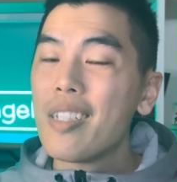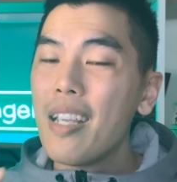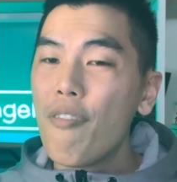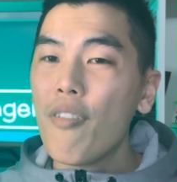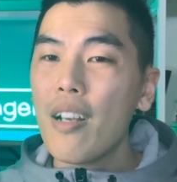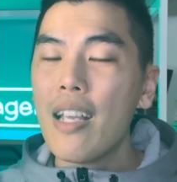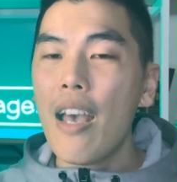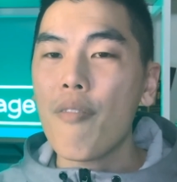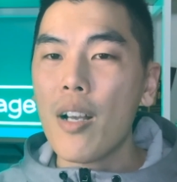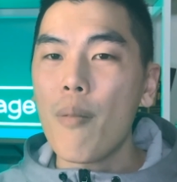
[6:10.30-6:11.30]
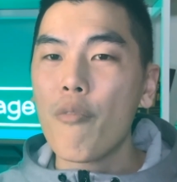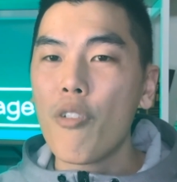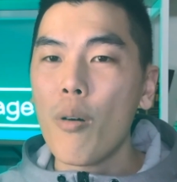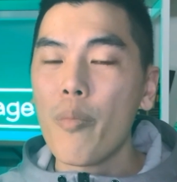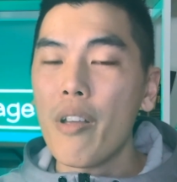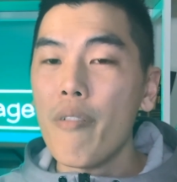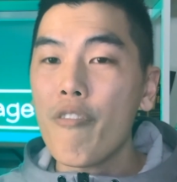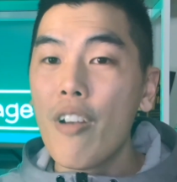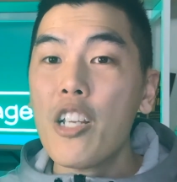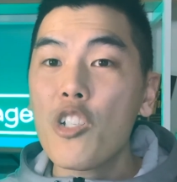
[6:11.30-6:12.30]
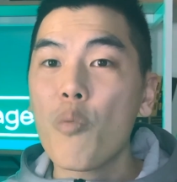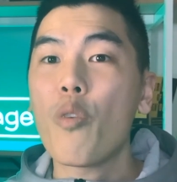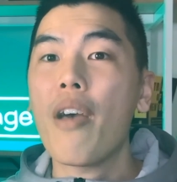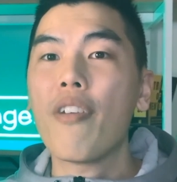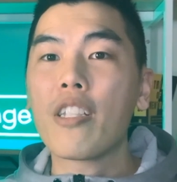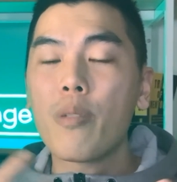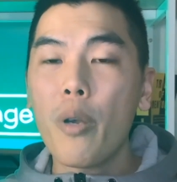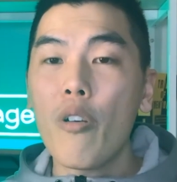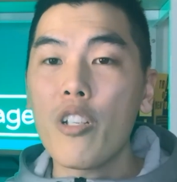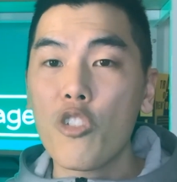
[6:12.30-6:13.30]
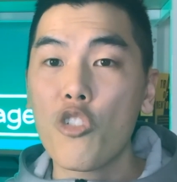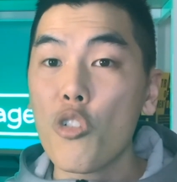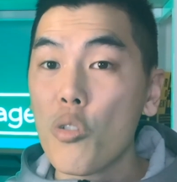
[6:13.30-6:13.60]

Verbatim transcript: definitely have come from the inflation we have experienced due